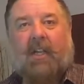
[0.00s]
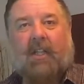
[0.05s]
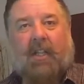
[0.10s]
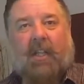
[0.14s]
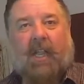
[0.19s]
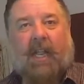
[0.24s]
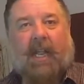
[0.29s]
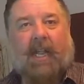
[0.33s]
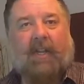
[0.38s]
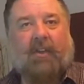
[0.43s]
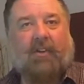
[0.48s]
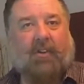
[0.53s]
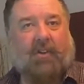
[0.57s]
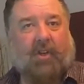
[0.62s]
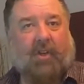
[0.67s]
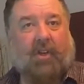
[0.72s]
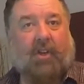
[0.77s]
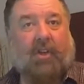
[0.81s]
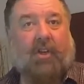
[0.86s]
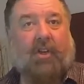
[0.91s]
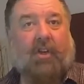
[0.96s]
aged or
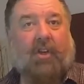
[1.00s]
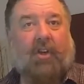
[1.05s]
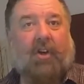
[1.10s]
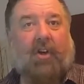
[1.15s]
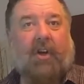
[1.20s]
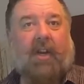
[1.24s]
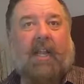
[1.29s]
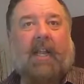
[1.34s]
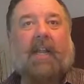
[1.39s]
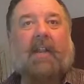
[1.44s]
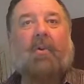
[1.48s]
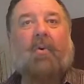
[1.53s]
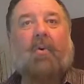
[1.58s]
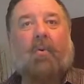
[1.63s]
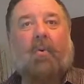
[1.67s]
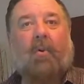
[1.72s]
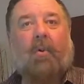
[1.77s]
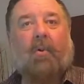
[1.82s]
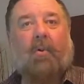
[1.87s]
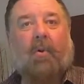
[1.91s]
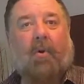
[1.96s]
cured in
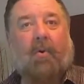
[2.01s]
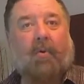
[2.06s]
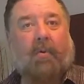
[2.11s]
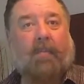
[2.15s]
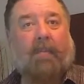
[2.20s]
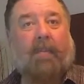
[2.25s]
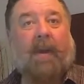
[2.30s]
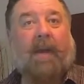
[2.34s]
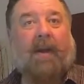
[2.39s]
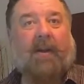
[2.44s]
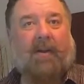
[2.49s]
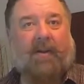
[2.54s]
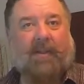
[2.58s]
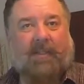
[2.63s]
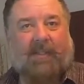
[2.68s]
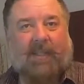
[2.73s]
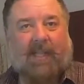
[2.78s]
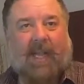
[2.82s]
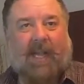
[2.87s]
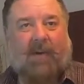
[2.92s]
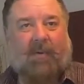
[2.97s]
old oak
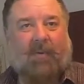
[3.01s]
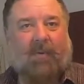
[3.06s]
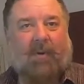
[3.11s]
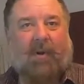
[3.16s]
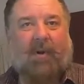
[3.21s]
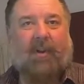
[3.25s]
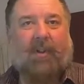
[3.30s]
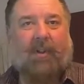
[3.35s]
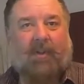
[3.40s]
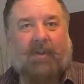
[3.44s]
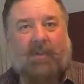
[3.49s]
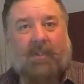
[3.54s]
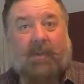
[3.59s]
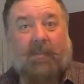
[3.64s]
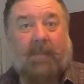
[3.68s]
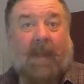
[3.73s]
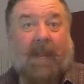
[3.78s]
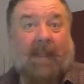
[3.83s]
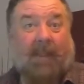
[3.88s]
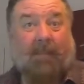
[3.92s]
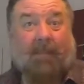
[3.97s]
barrels that were used to
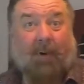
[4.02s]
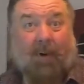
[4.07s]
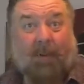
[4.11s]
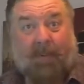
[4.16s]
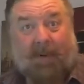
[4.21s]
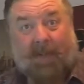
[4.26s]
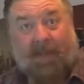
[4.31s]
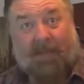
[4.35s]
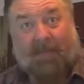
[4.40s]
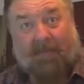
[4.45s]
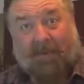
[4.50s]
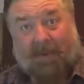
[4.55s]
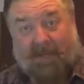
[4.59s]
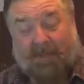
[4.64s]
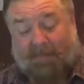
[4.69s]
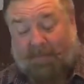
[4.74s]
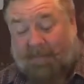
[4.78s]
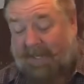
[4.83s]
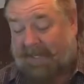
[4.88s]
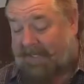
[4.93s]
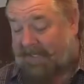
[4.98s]
make the bourbon in the
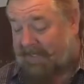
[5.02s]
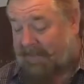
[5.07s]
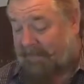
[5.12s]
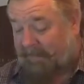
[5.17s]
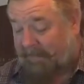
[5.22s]
first place.